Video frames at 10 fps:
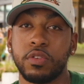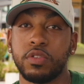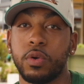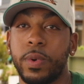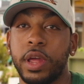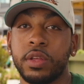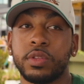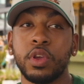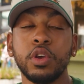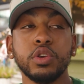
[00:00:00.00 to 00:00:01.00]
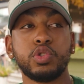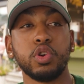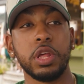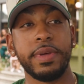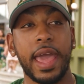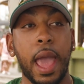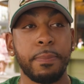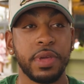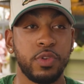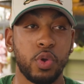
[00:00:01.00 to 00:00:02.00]
there's no way to truly be
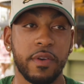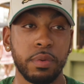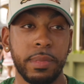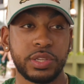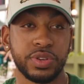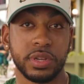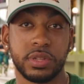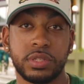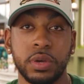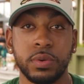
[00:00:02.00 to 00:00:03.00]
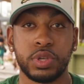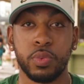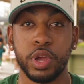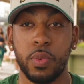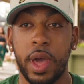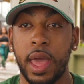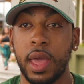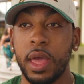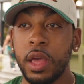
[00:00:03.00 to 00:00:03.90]
happy if you don't have a metric to where you at.